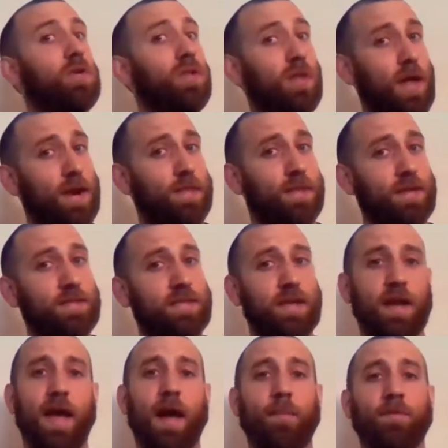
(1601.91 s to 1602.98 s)
A lot of things did
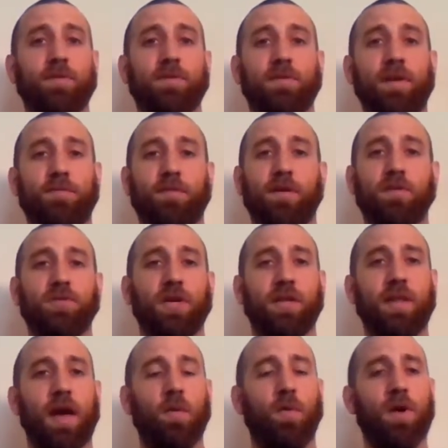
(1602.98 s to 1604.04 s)
happen, so definitely go check
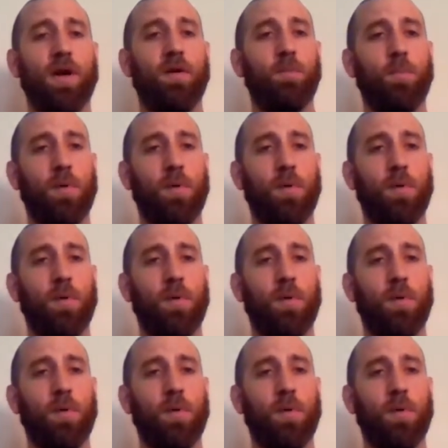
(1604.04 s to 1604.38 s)
that one out.